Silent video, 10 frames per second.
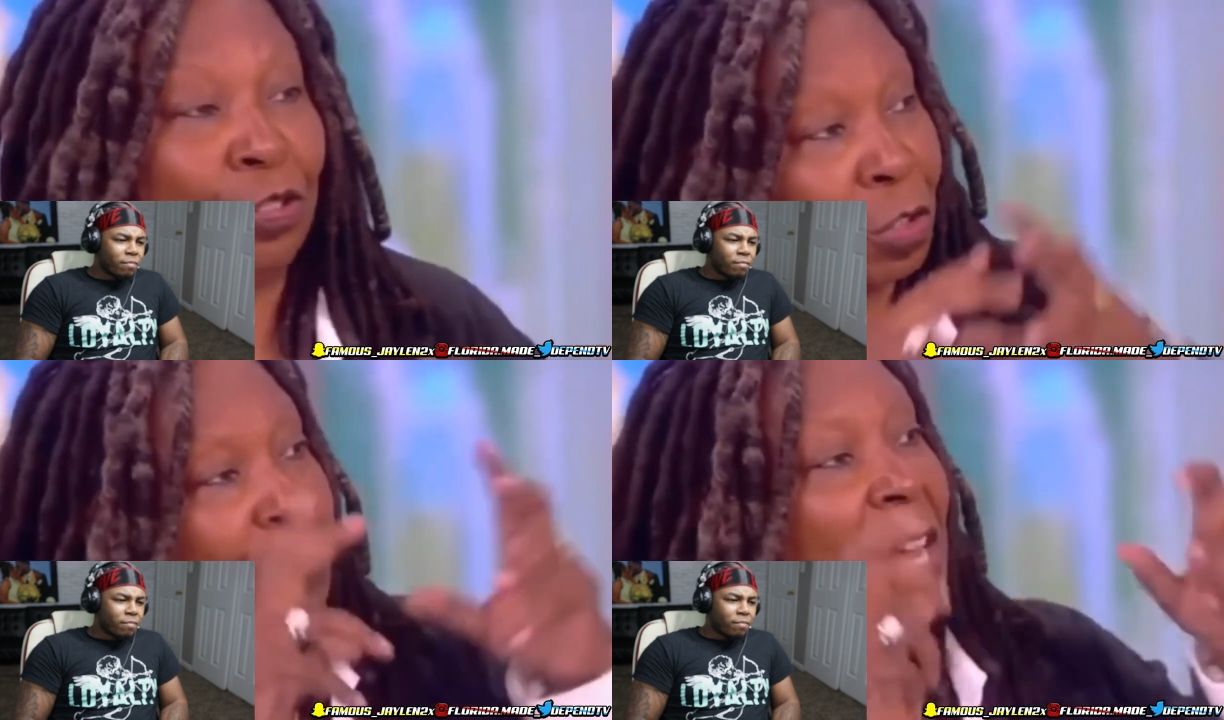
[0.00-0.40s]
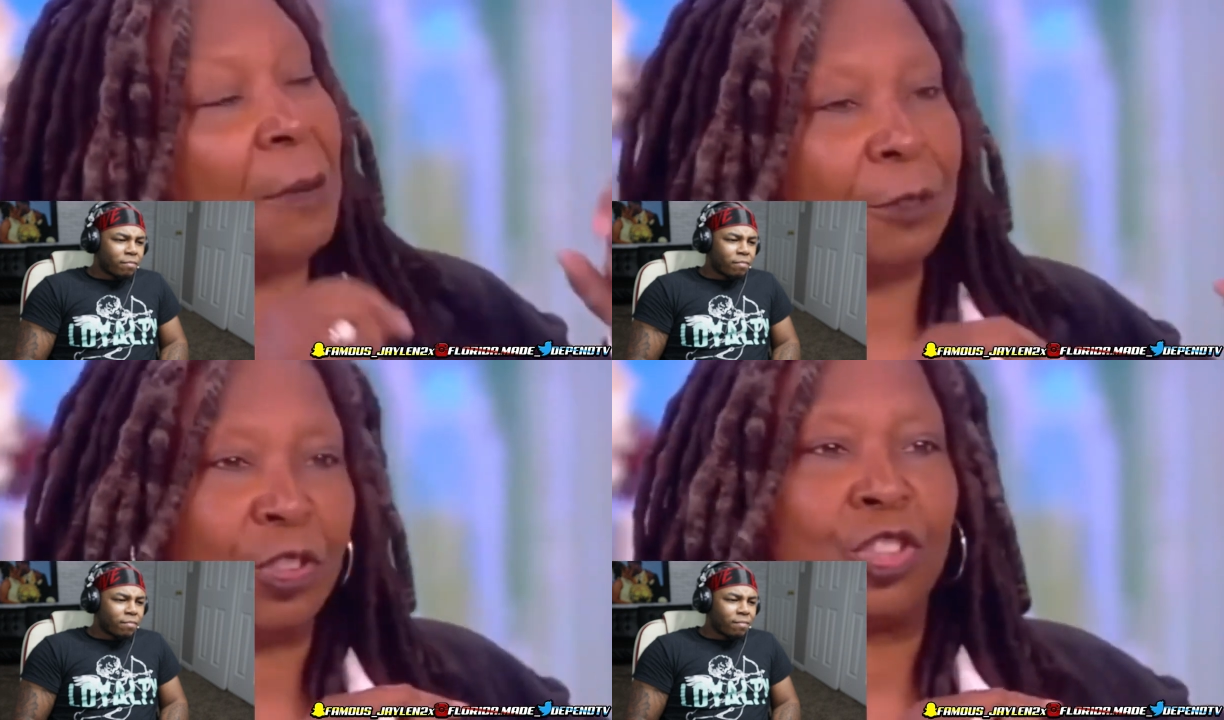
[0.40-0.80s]
Speaker 1: You should
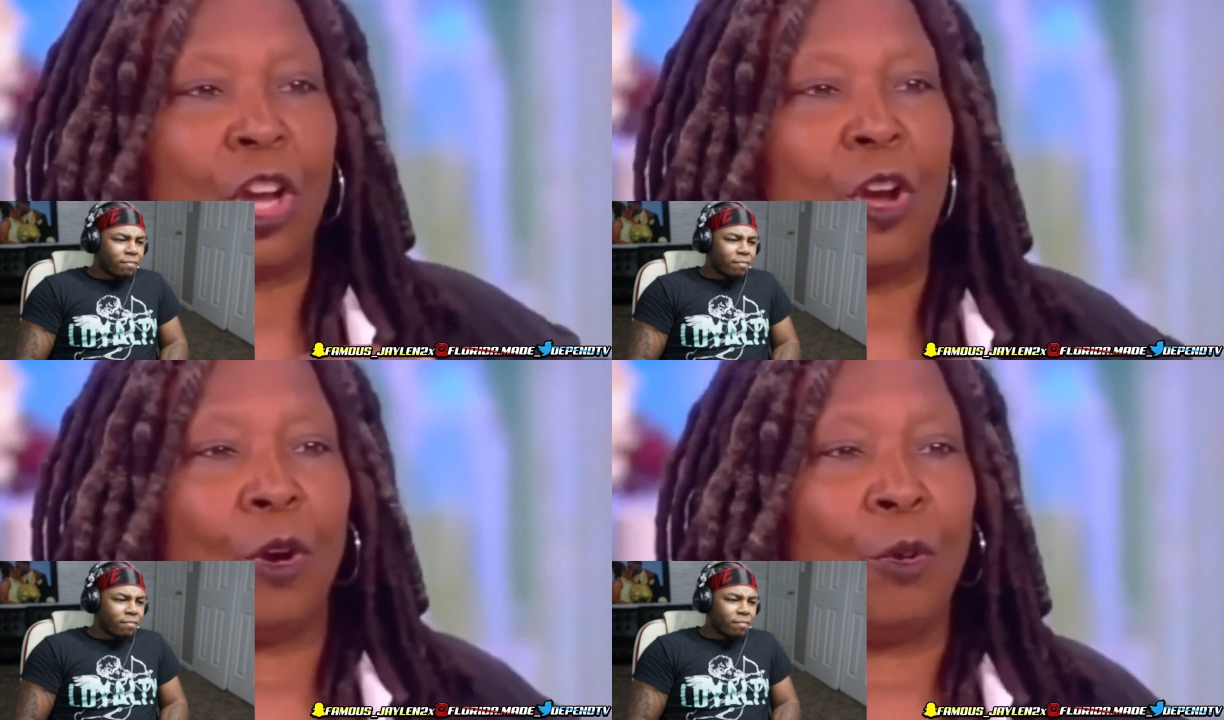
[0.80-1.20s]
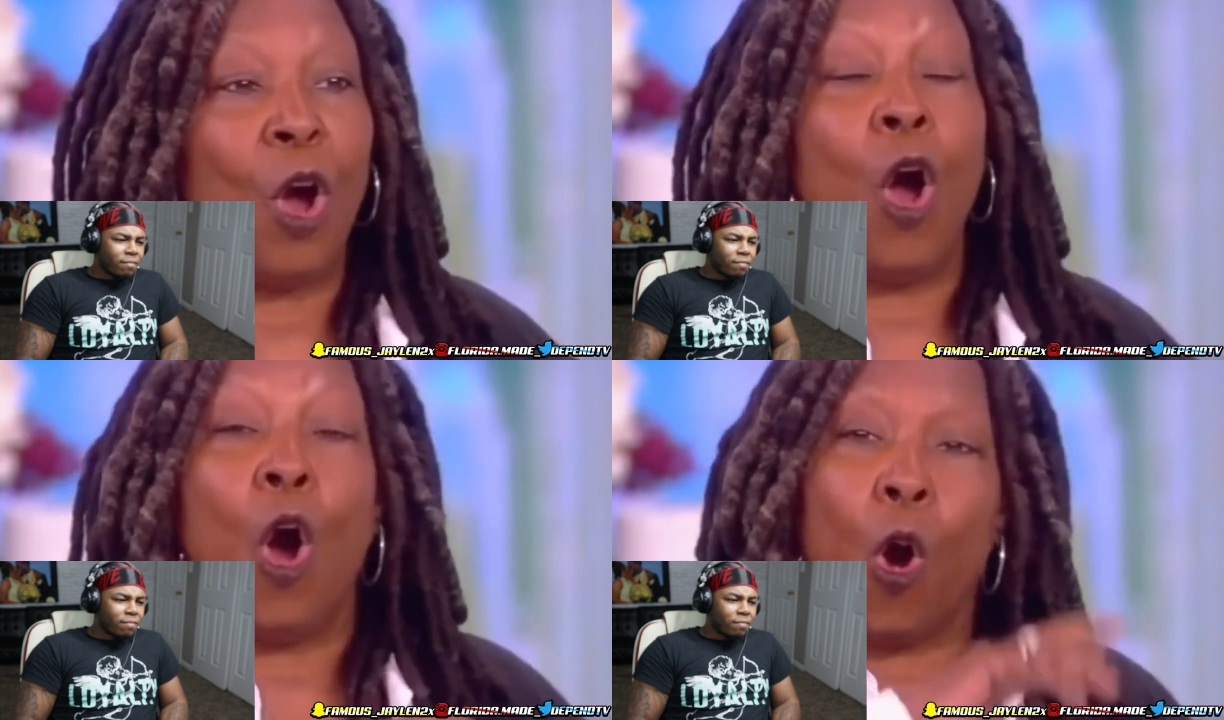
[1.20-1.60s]
be able to
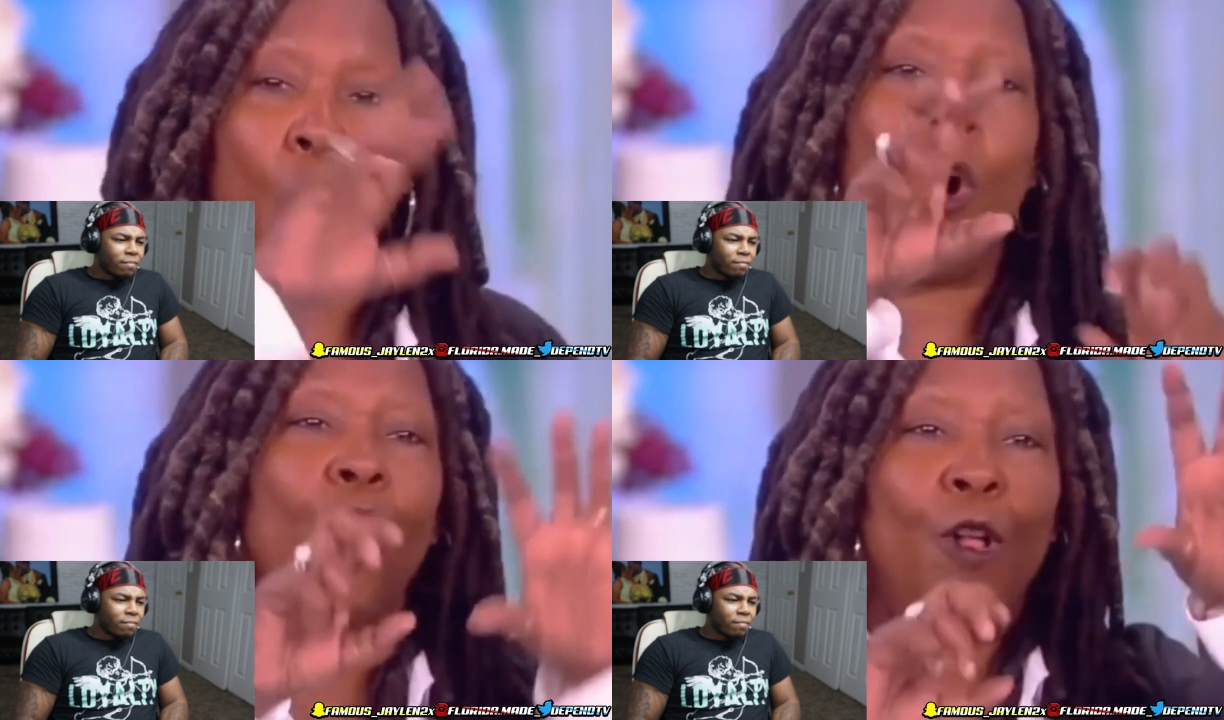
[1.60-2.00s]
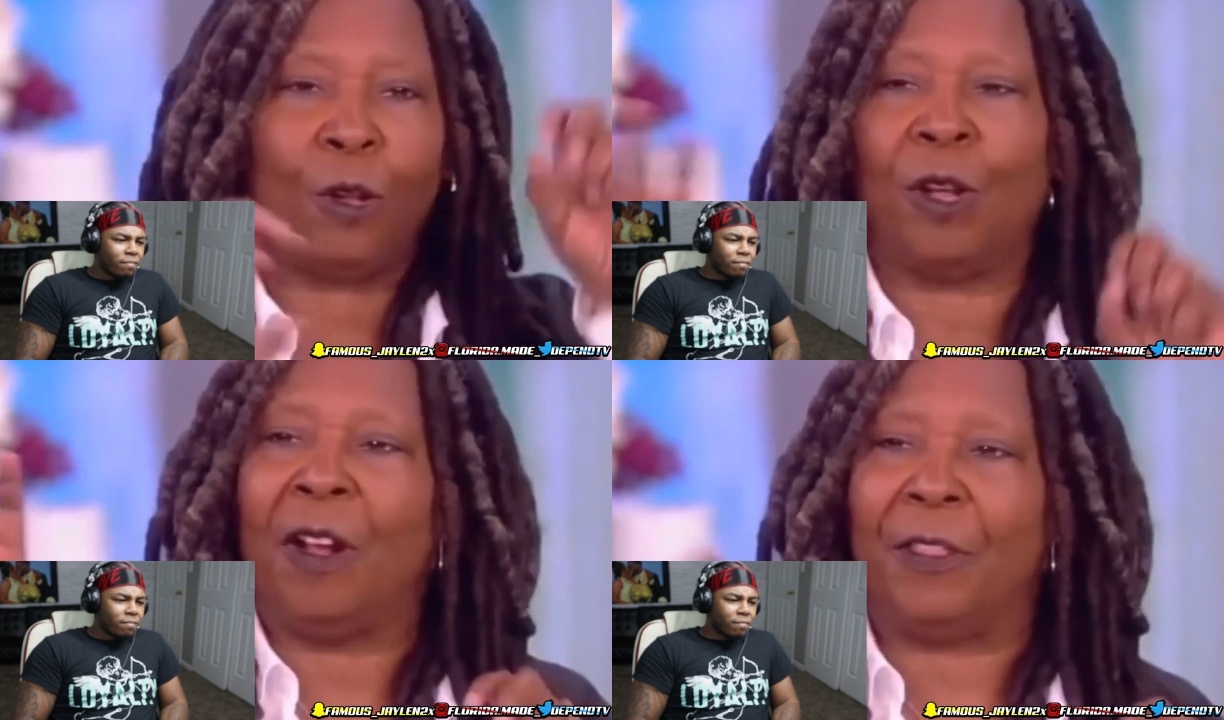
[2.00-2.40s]
show
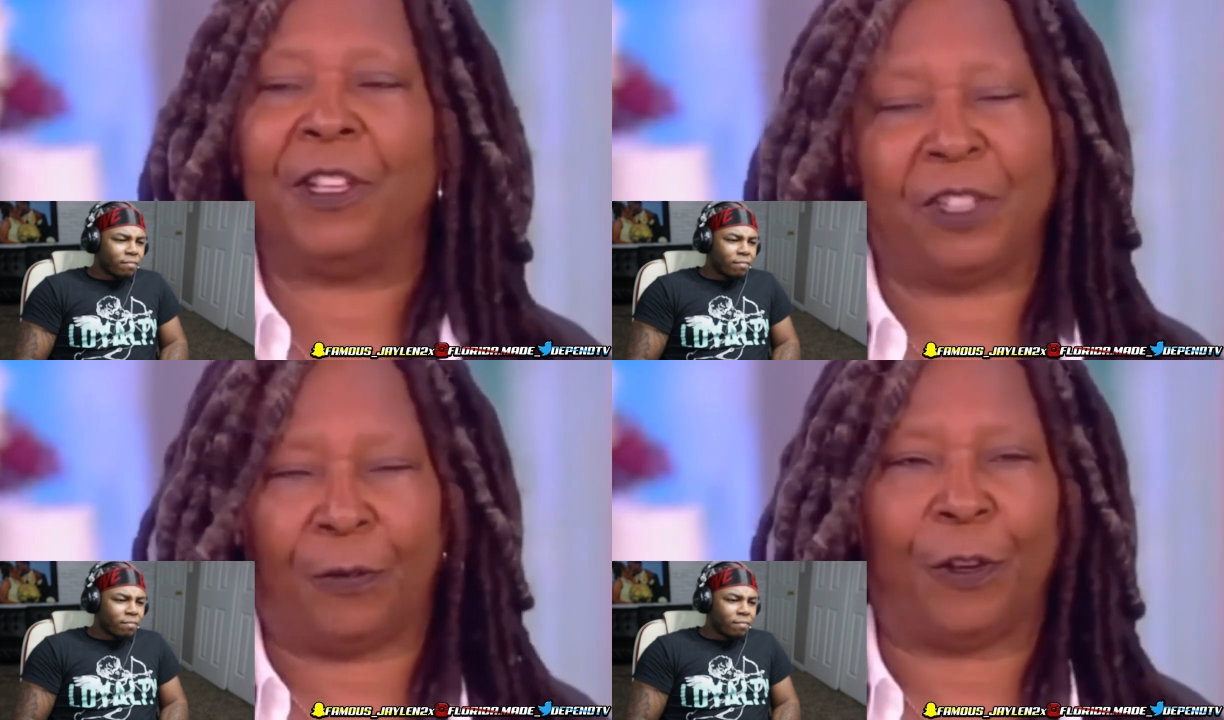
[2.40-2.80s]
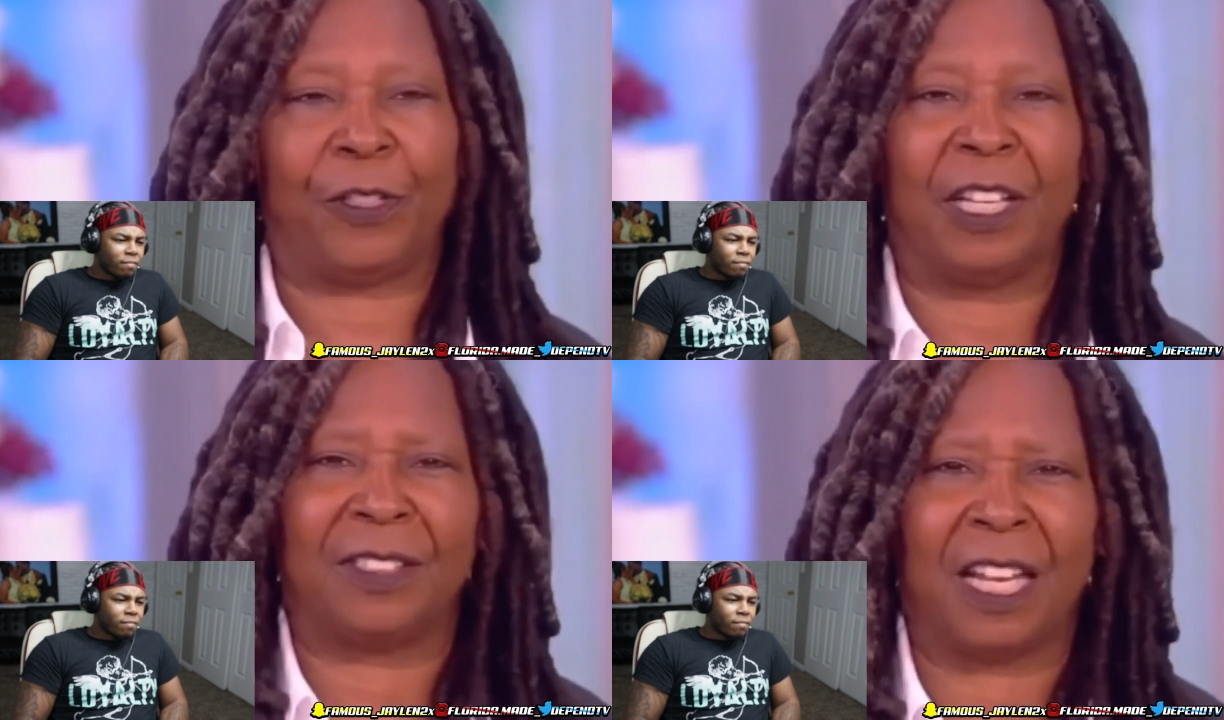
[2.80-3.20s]
all the
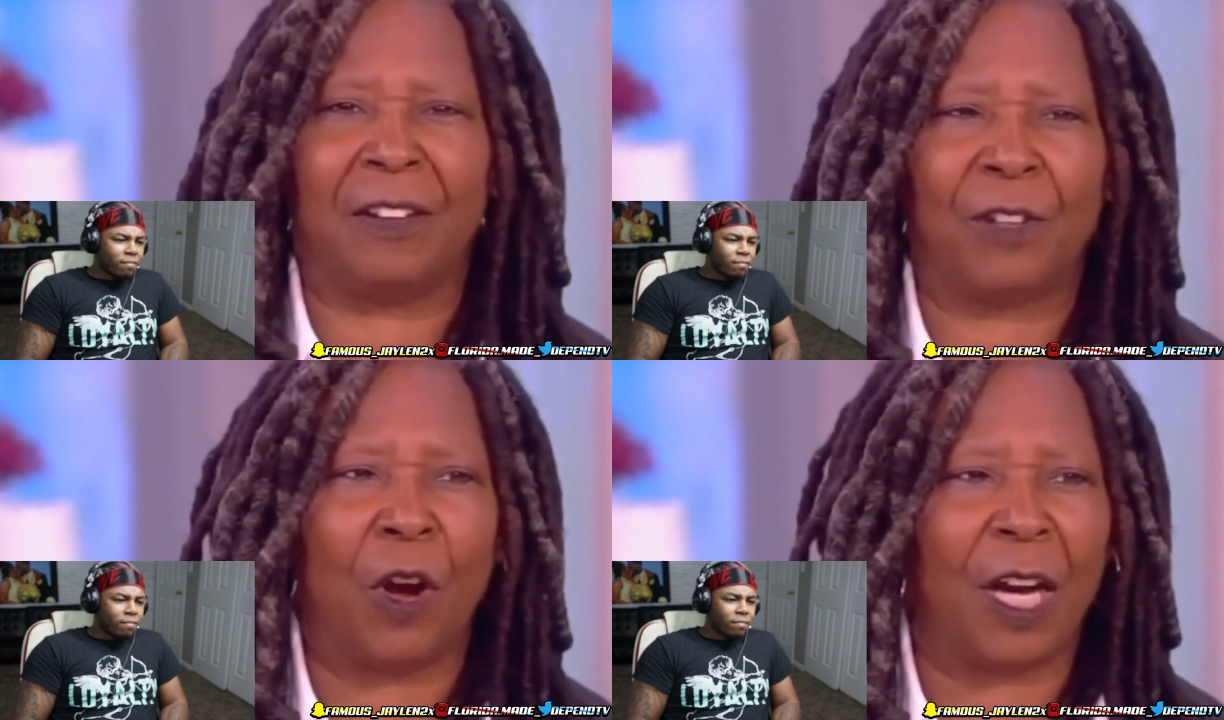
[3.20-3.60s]
different things that